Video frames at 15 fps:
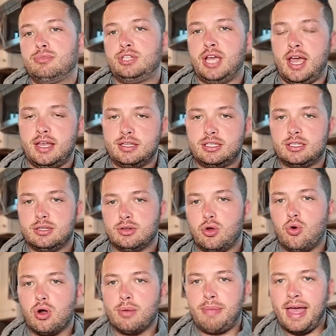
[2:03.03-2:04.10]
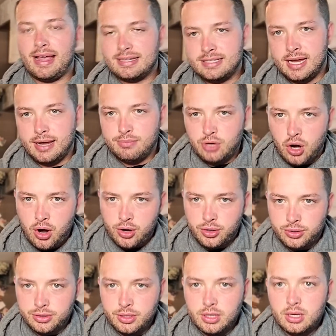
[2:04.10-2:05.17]
Jets quarterback Sam
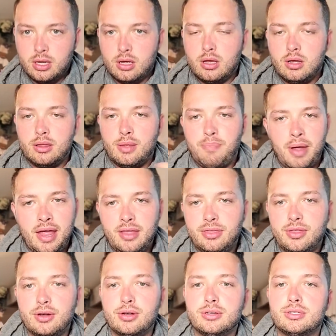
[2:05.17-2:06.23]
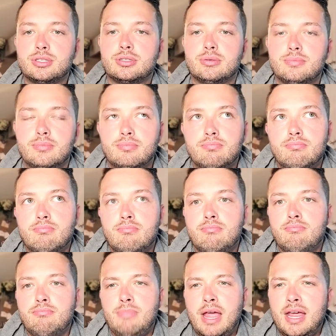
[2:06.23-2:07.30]
Darnold, the Panthers
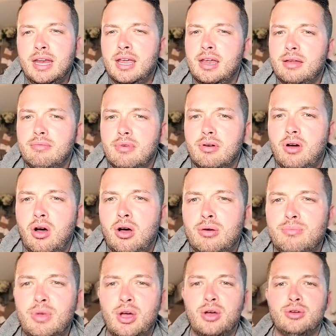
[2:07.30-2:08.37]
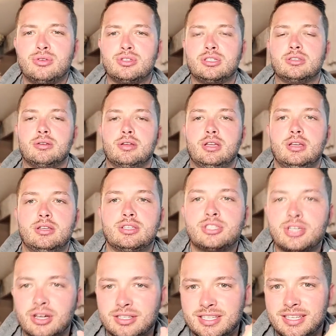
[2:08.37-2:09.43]
made it almost
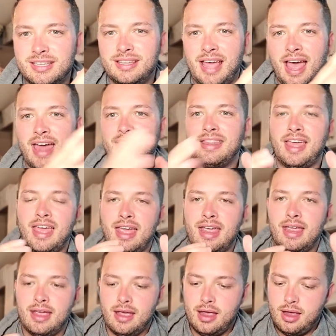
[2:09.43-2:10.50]
certain that they